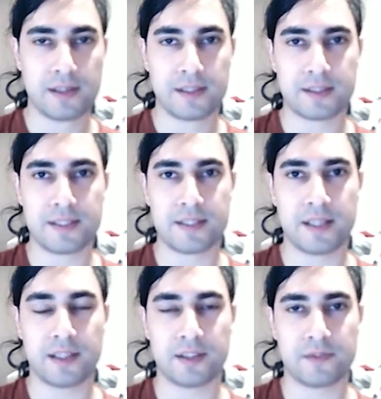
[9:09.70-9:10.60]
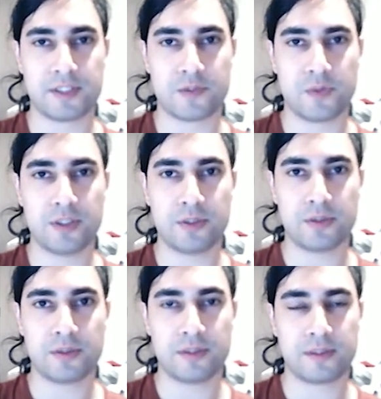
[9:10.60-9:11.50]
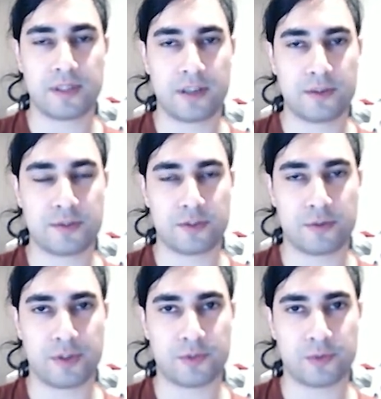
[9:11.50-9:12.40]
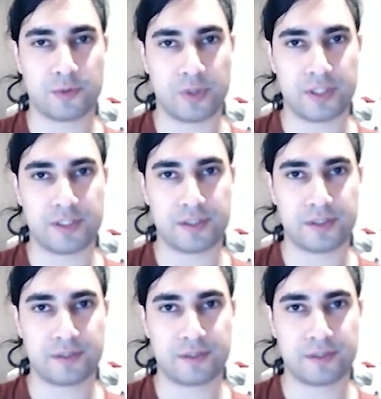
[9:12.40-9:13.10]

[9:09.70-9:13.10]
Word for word: This is the end of this video. Thank you so much for watching.